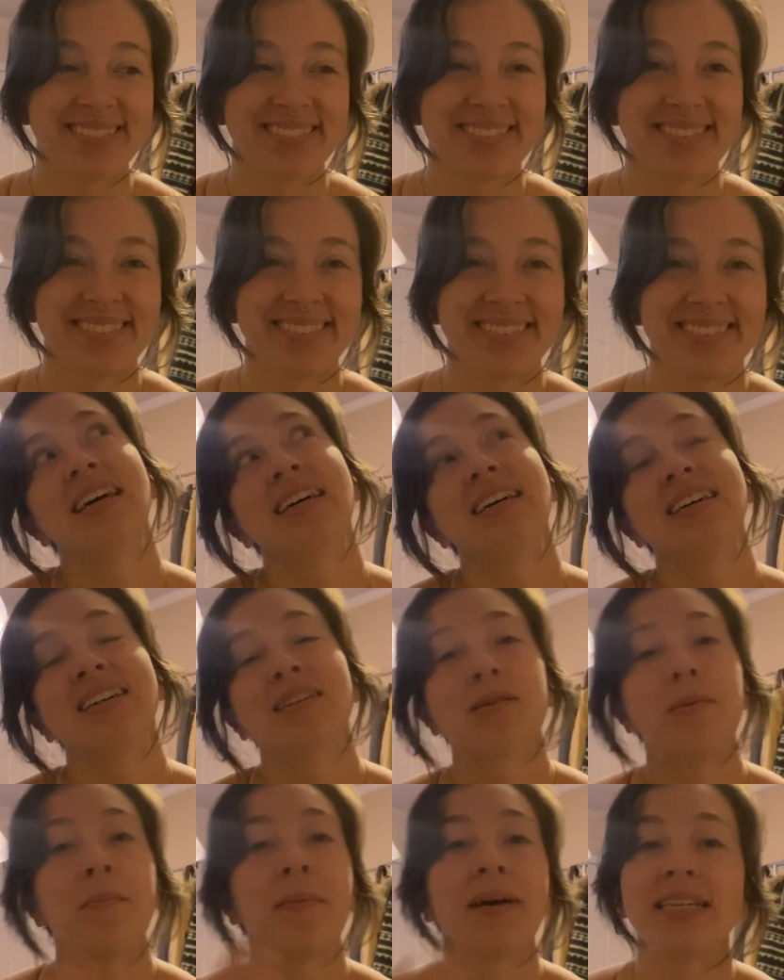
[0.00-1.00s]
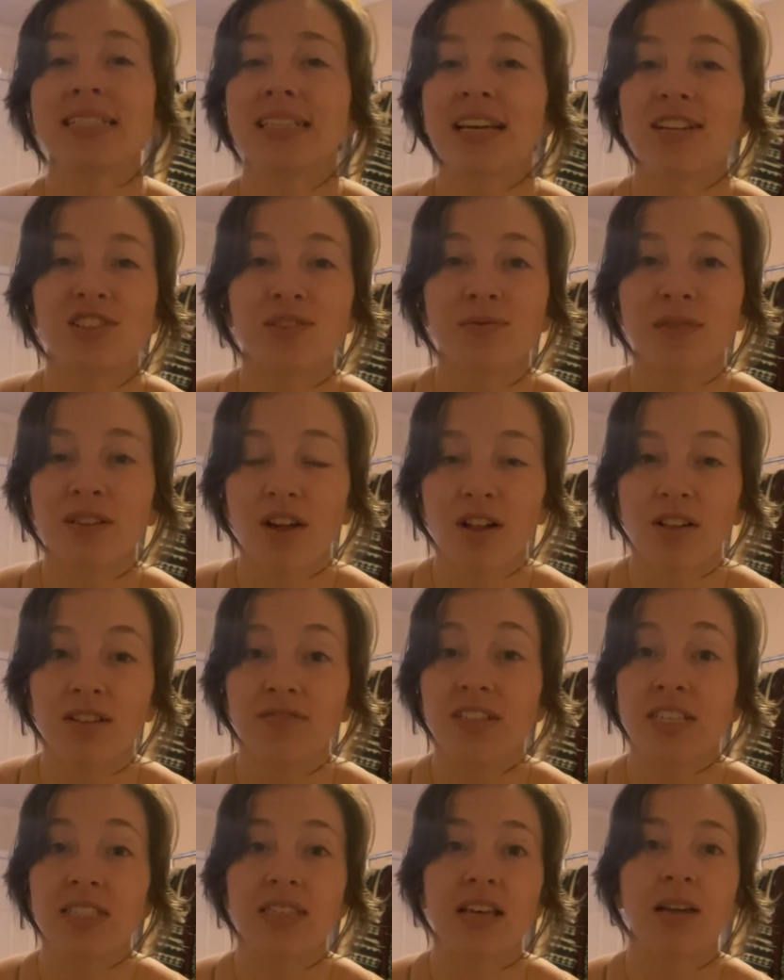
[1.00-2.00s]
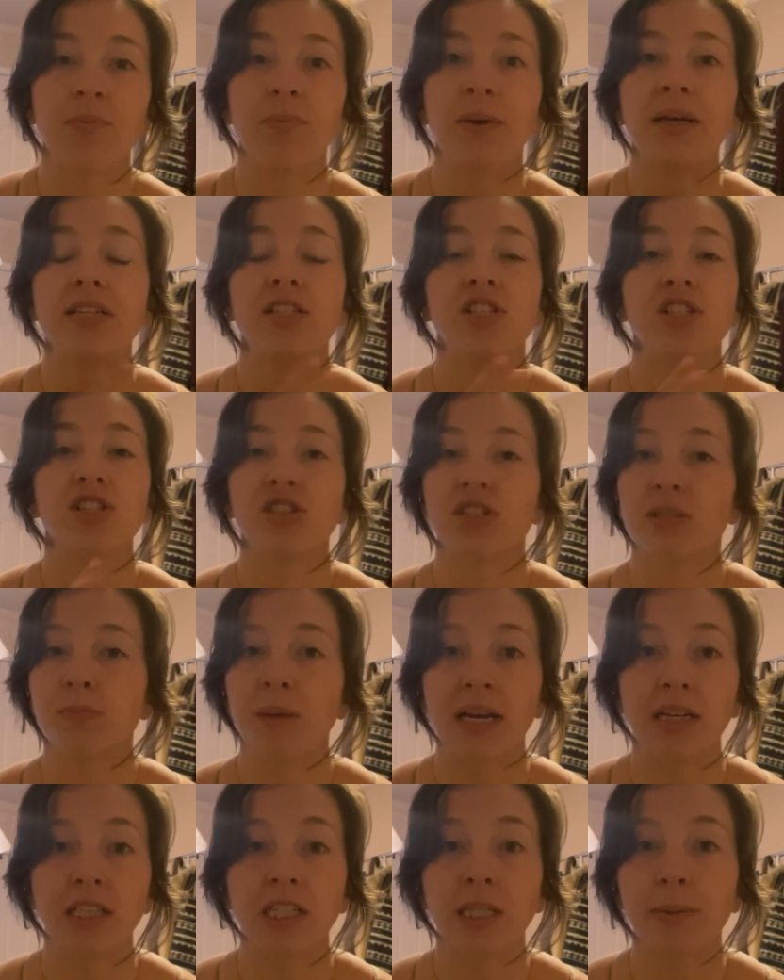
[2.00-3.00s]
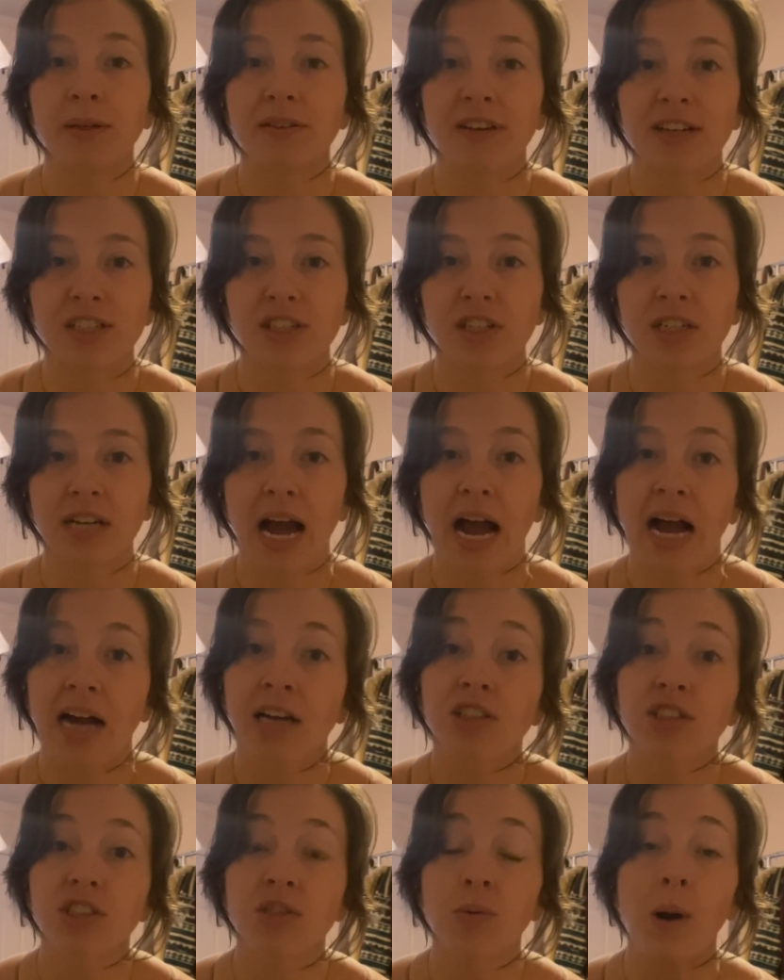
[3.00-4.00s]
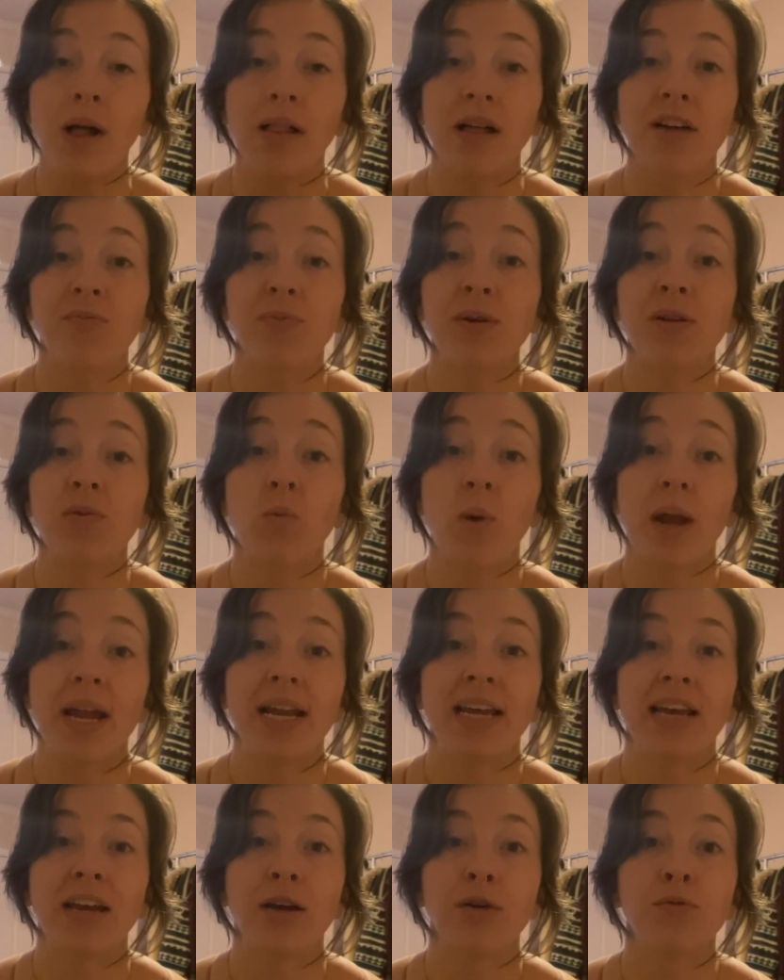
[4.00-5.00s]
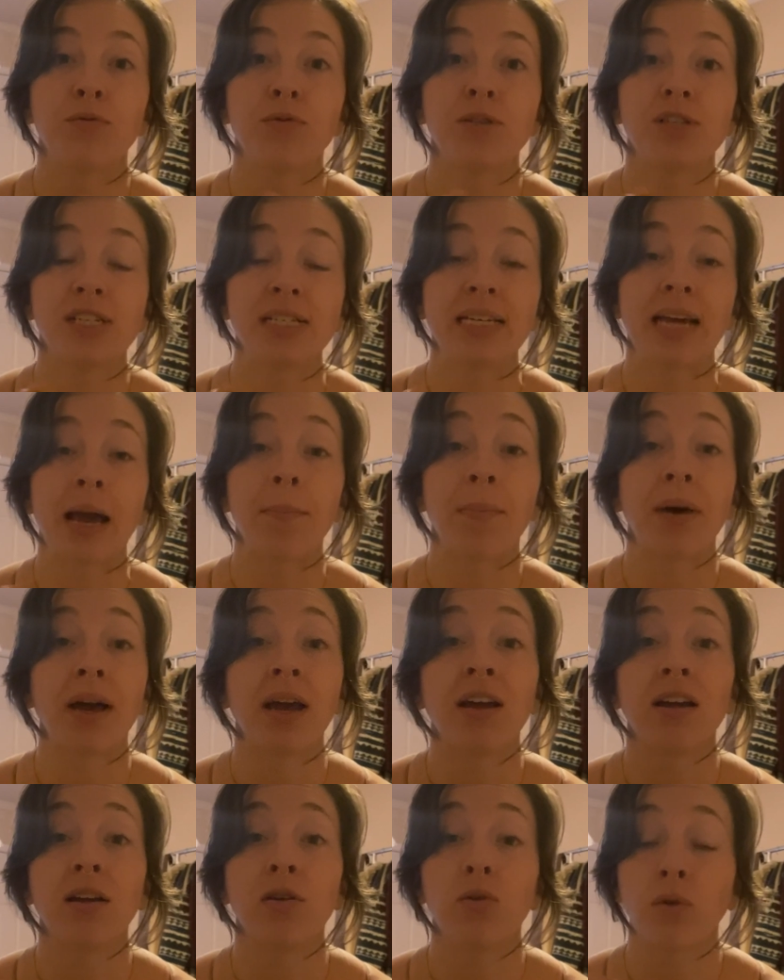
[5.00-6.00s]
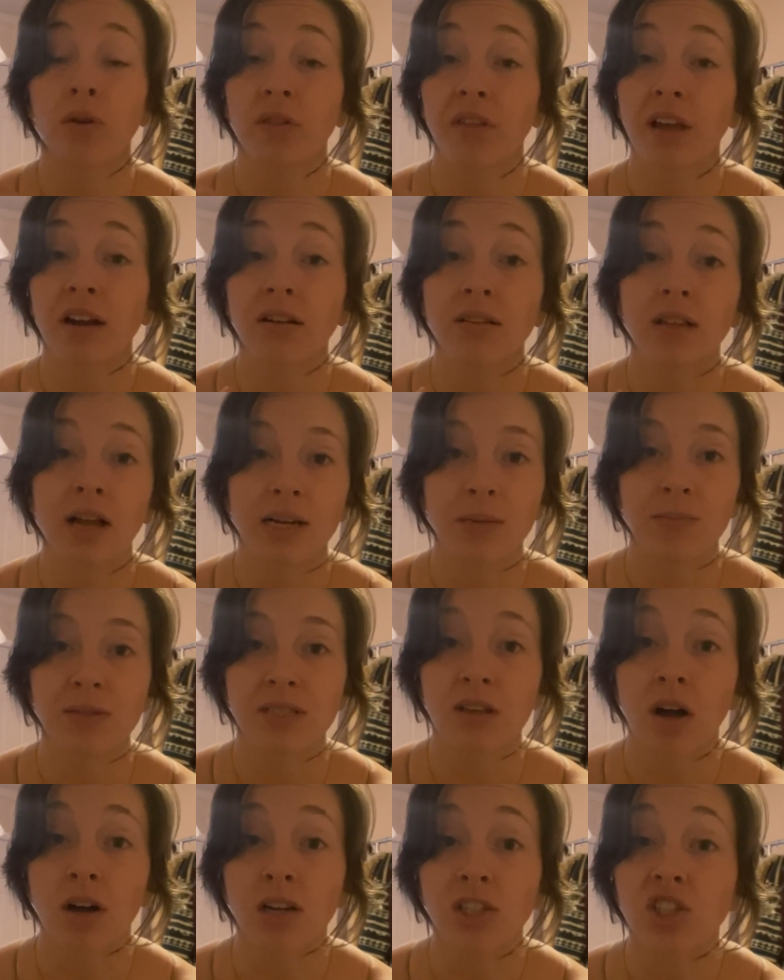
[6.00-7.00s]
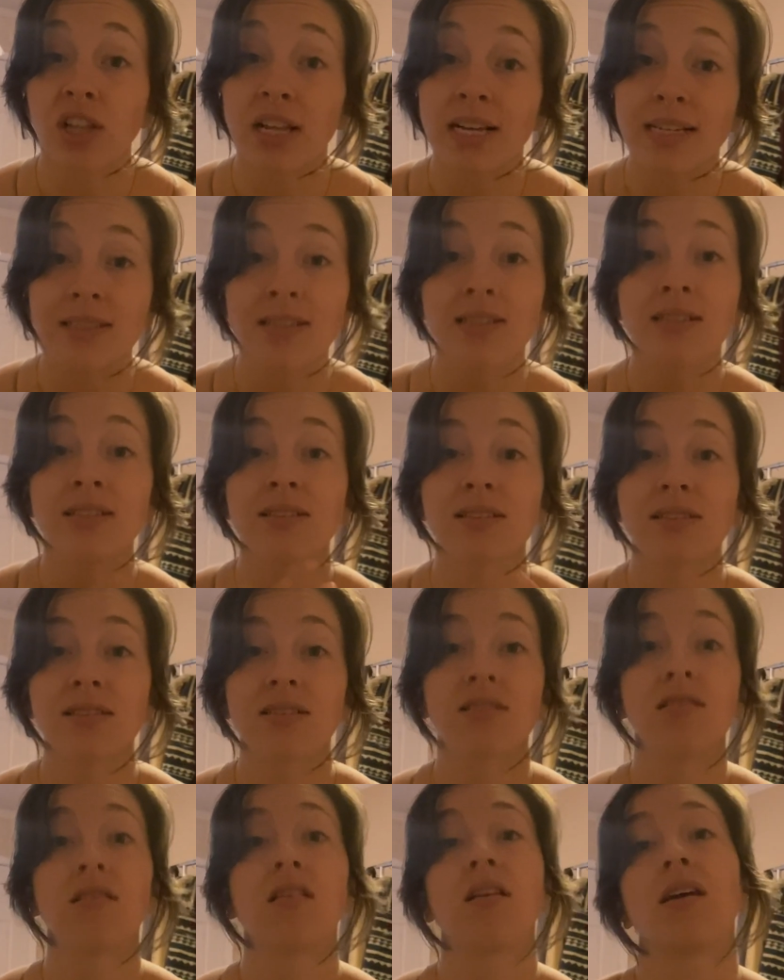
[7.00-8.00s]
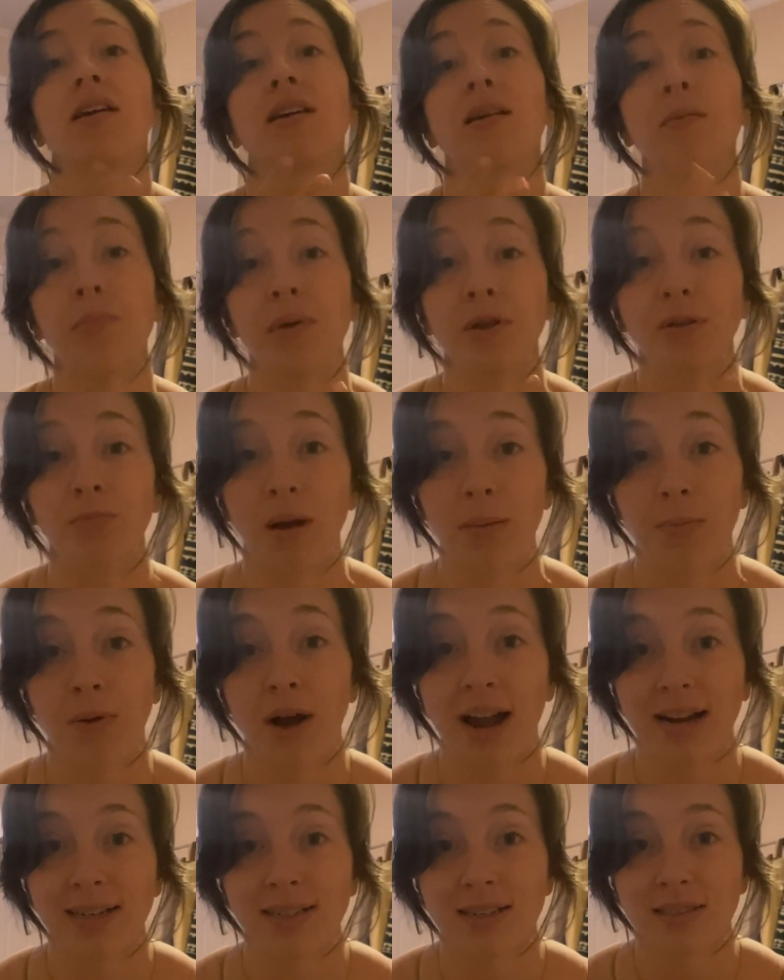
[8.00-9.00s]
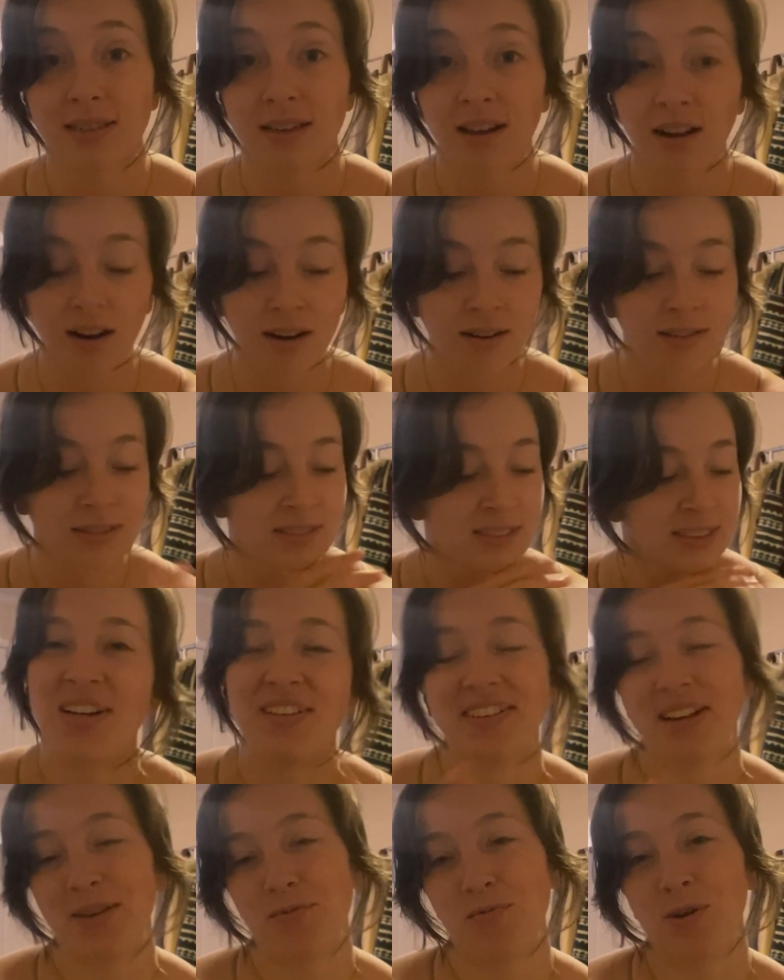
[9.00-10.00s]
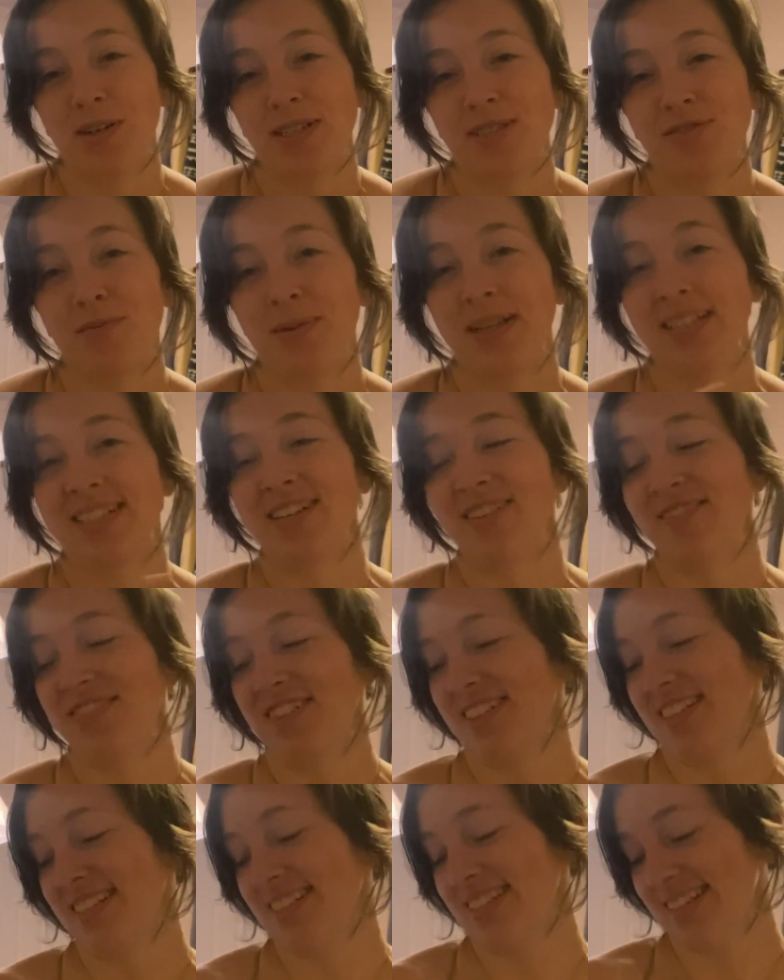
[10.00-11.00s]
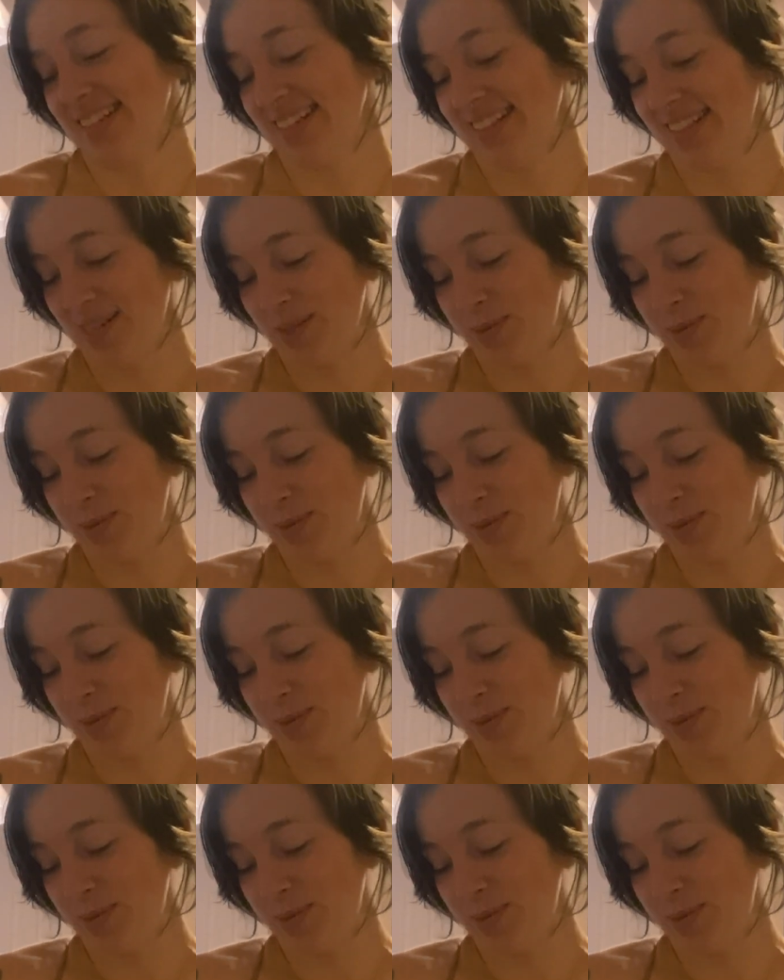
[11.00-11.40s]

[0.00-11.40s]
Oh, my intention with all of this had been to just make a little bit of extra cash while I've been waiting to get my North Carolina massage license so that I can build my practice here. I don't even have words for myself, honestly, at this